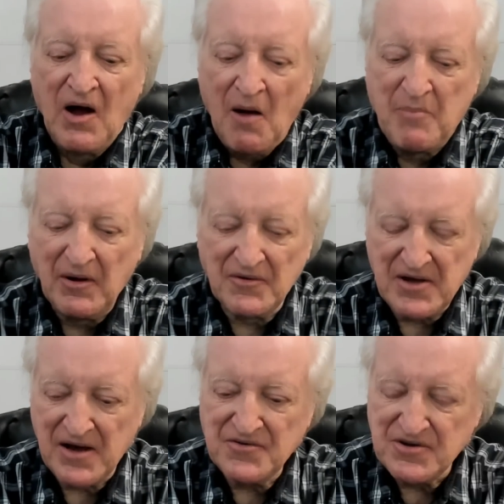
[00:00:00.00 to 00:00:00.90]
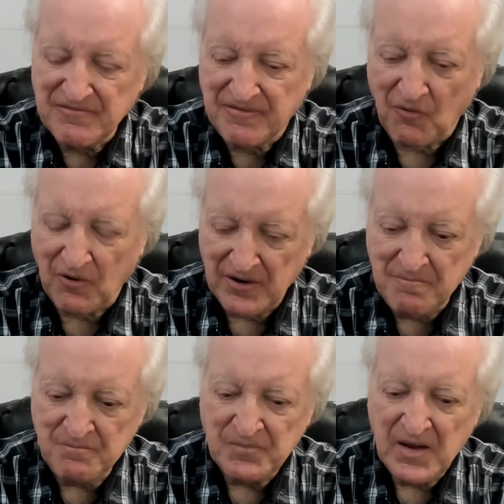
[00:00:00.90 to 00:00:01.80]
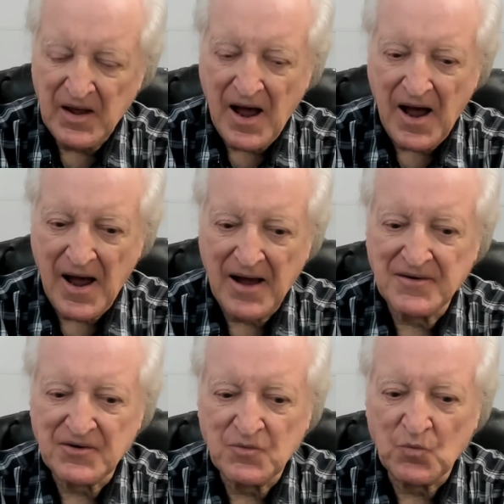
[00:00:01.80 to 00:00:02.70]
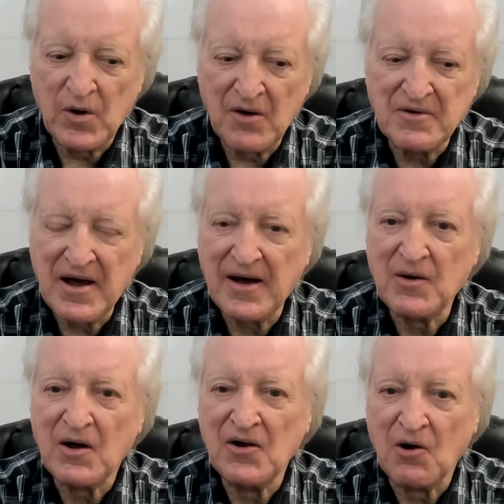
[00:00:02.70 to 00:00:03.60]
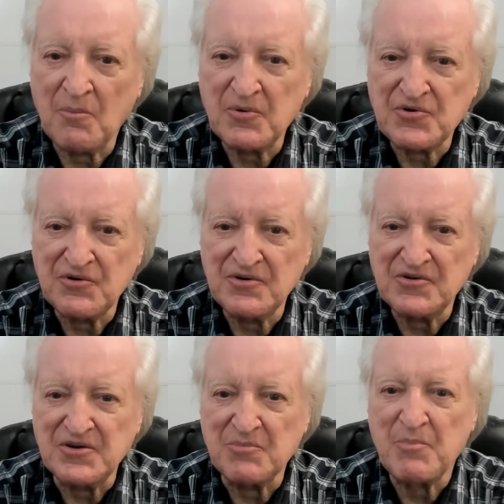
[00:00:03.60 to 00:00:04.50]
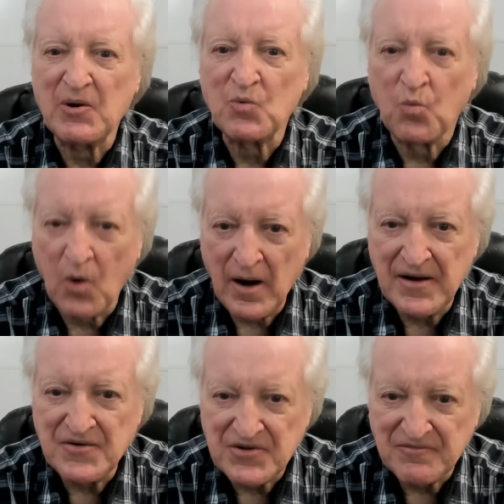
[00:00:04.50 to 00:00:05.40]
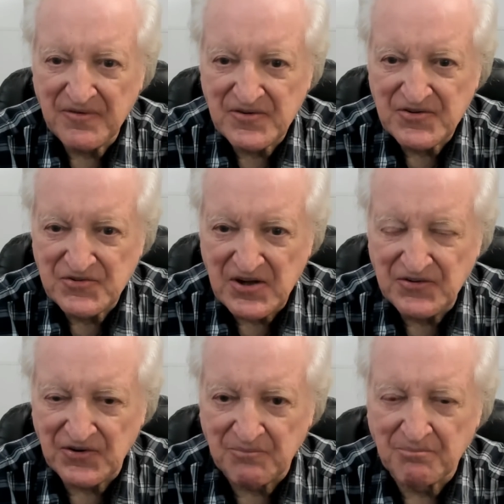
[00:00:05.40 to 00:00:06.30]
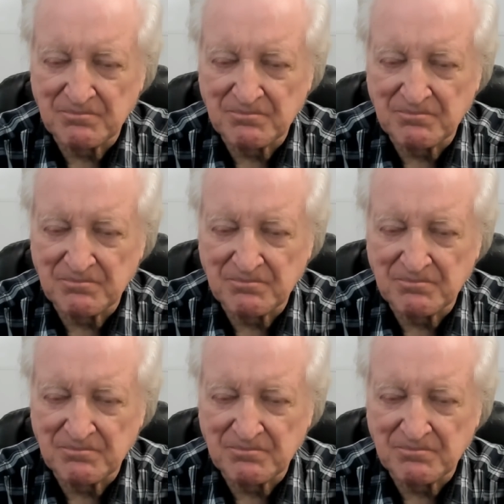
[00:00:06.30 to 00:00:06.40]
I built the engine for him, and we only had an opportunity to build one engine for the season.